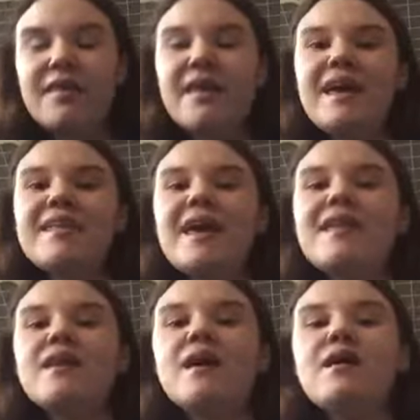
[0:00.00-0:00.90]
they
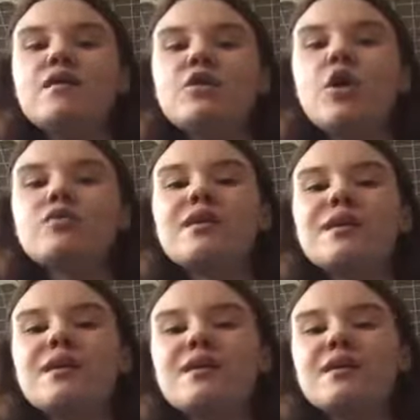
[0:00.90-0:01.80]
then all go to
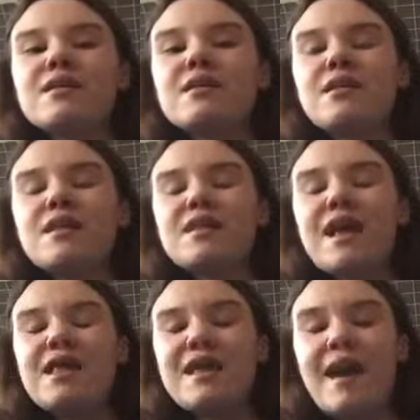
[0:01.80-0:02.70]
the to the
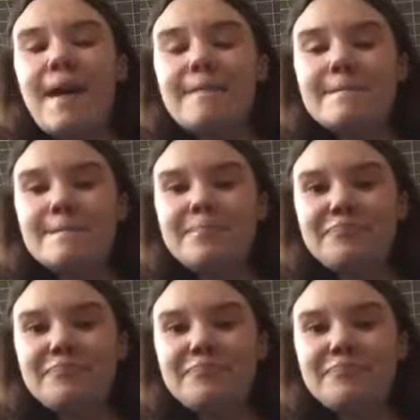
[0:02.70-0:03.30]
stadium,